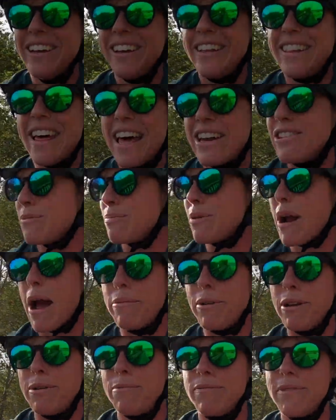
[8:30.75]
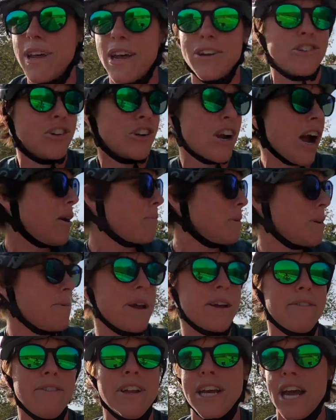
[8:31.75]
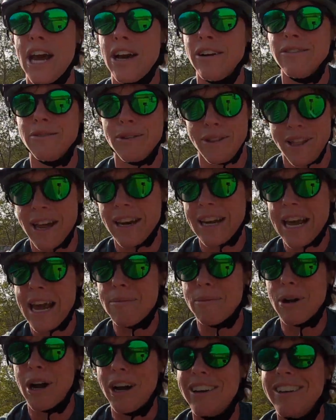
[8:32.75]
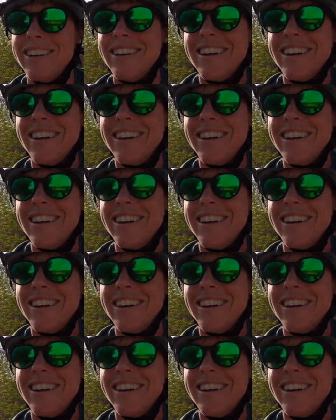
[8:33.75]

that is a problem. I'm not sure how I'm gonna make a video without a camera.